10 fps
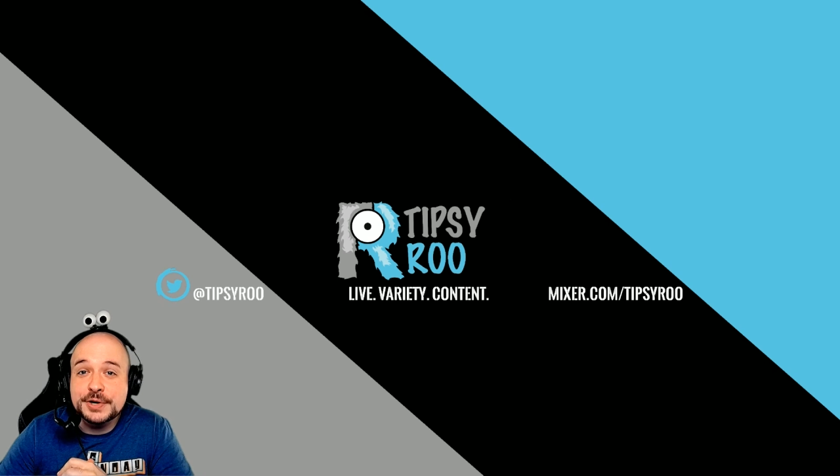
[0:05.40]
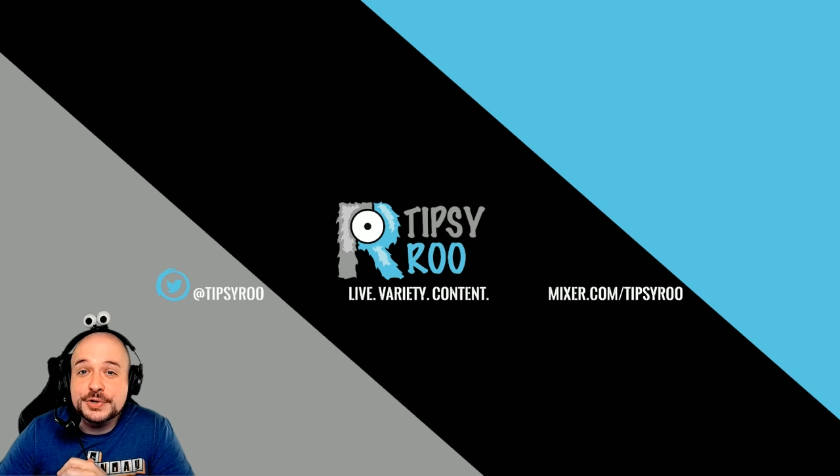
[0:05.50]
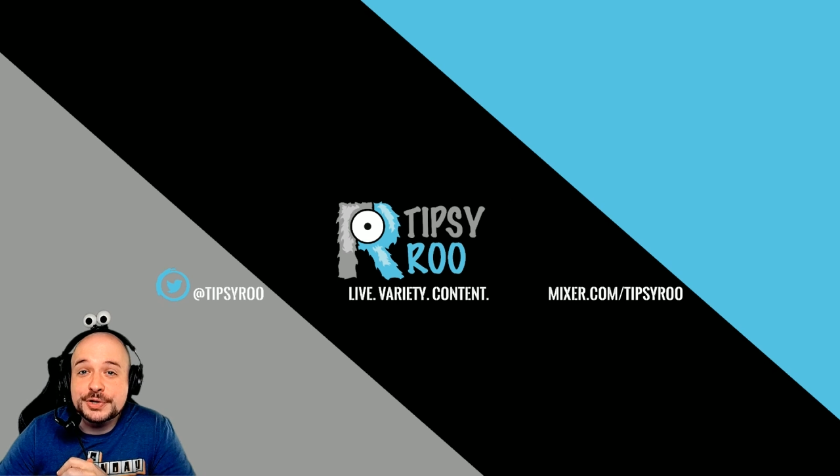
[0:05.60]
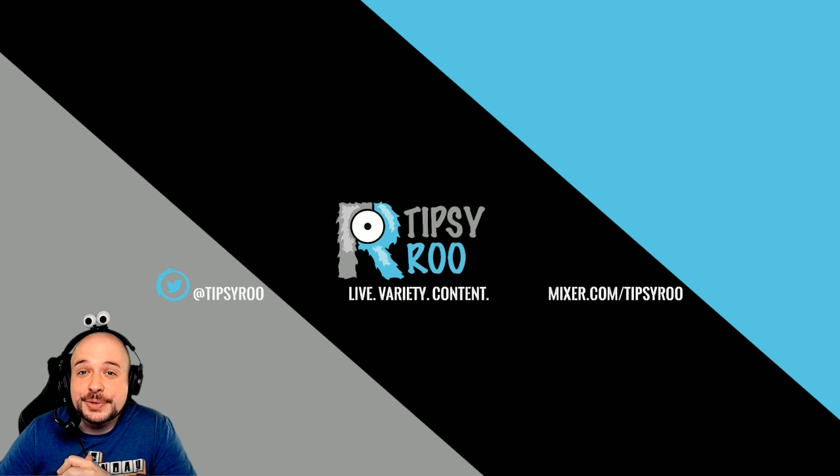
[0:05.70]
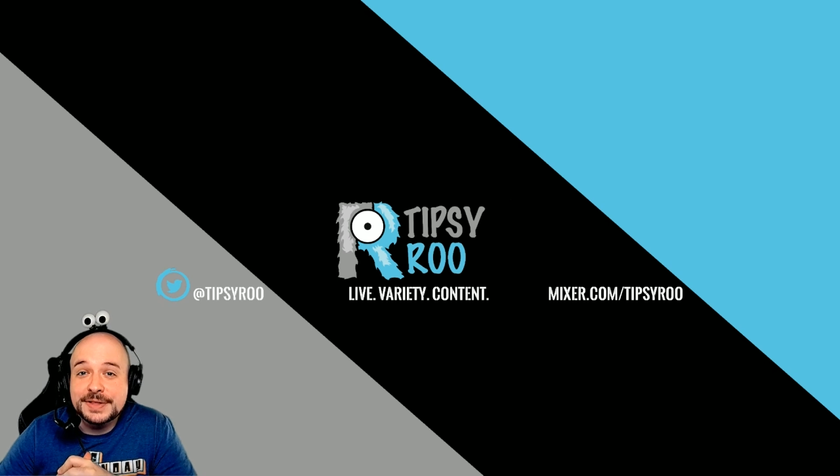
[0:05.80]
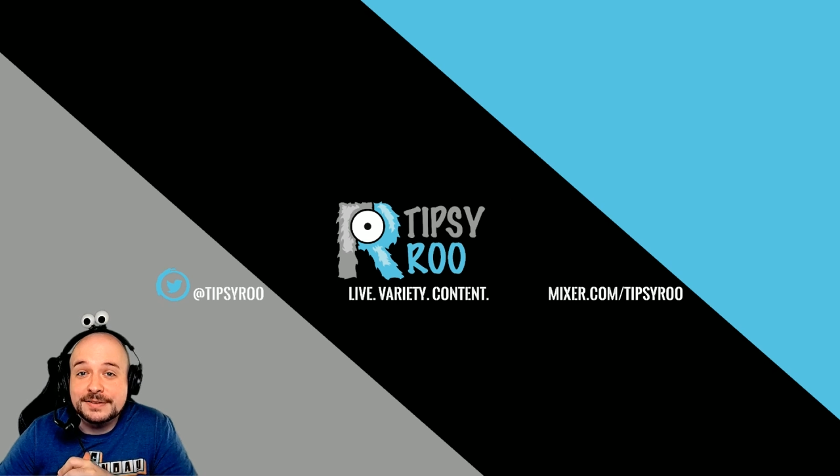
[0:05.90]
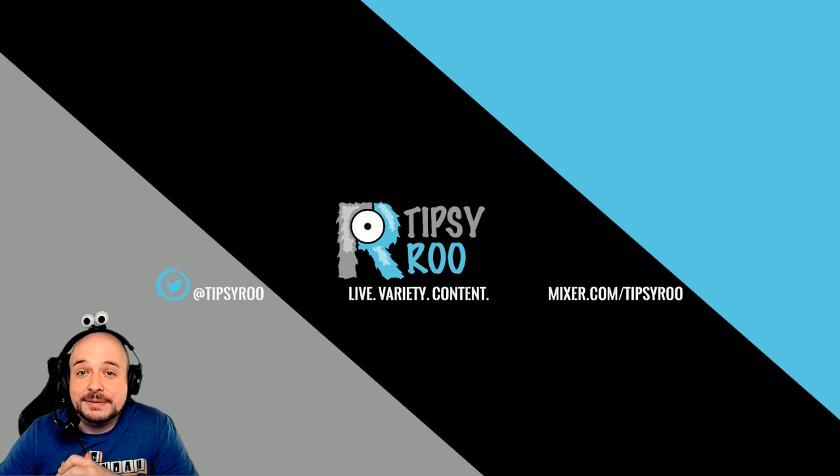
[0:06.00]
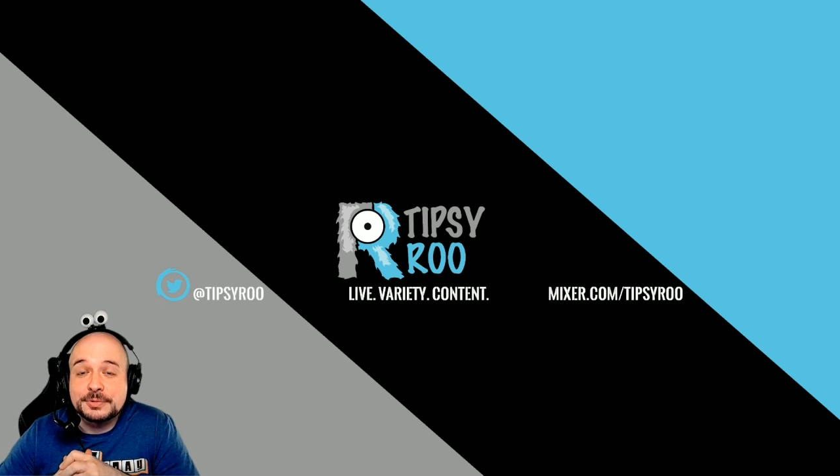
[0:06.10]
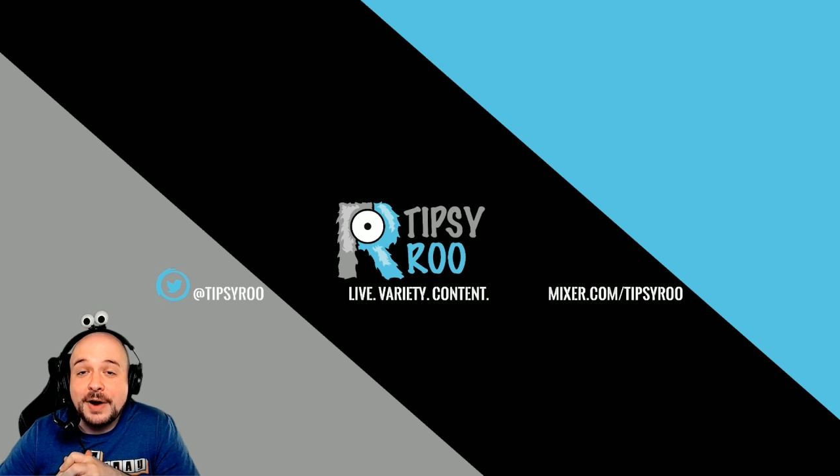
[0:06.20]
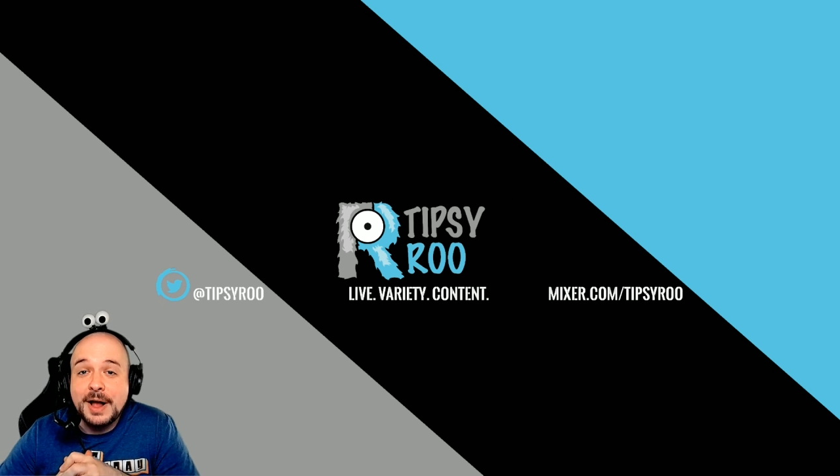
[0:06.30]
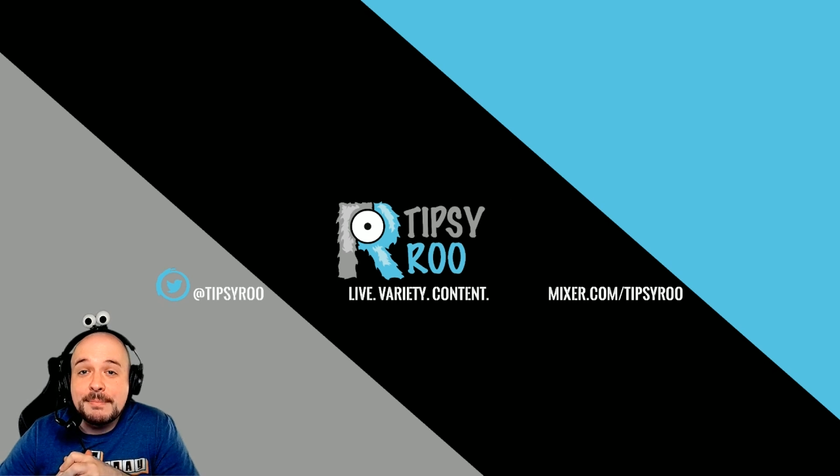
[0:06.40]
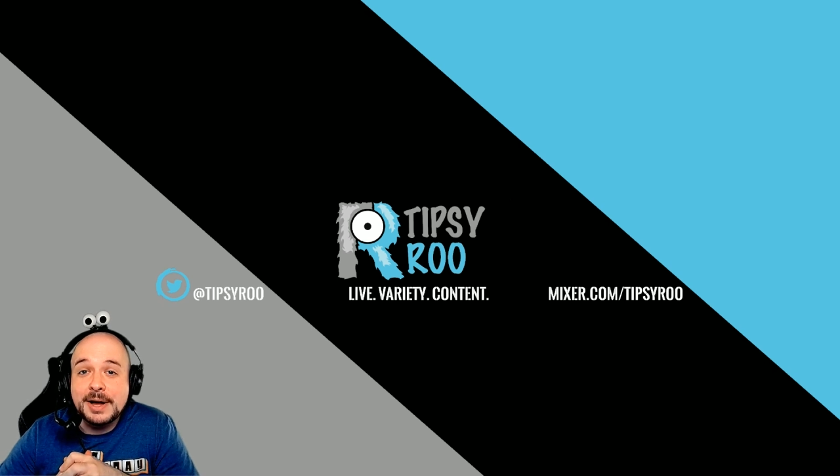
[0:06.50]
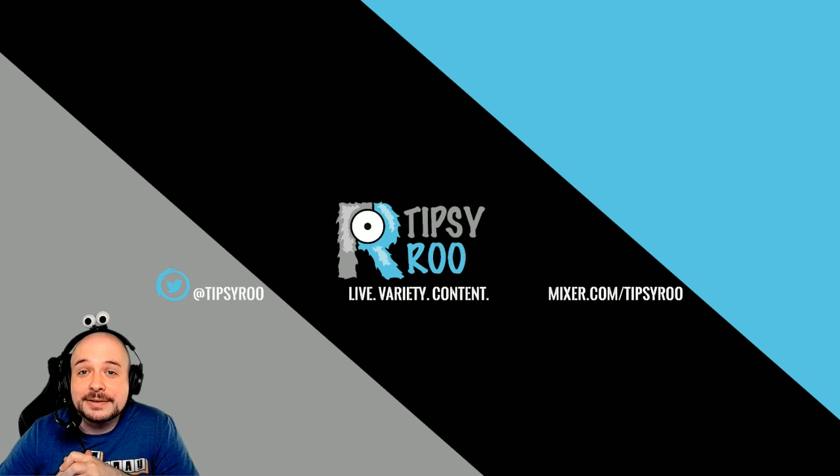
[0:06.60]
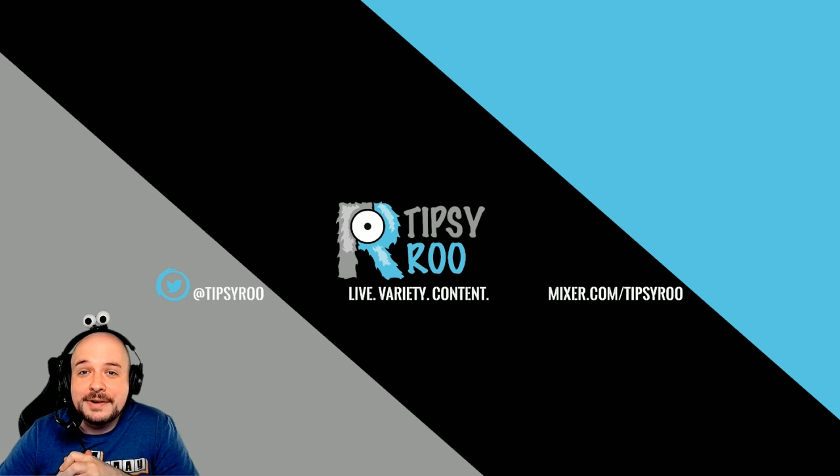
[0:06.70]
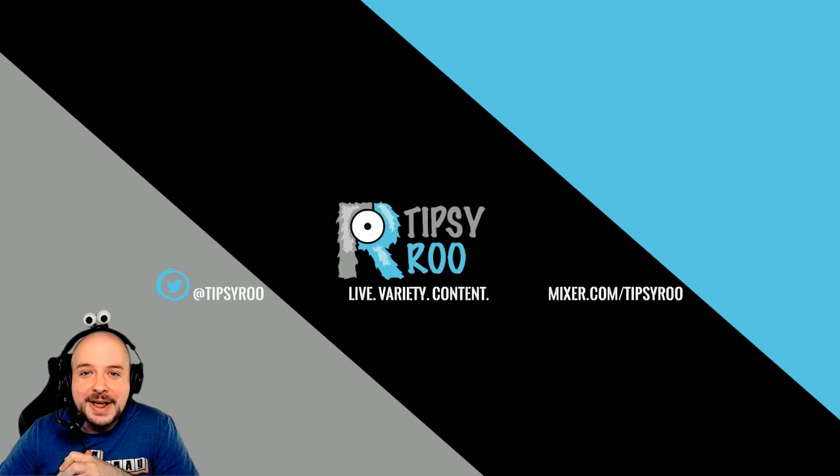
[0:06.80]
sure you hit the subscribe
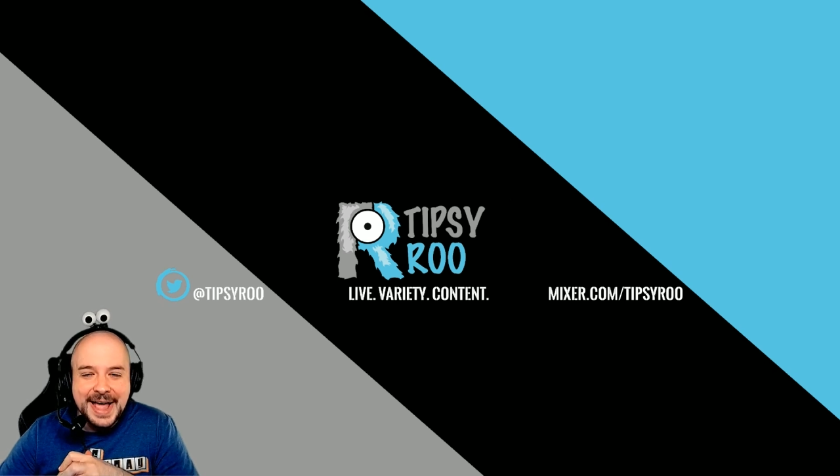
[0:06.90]
button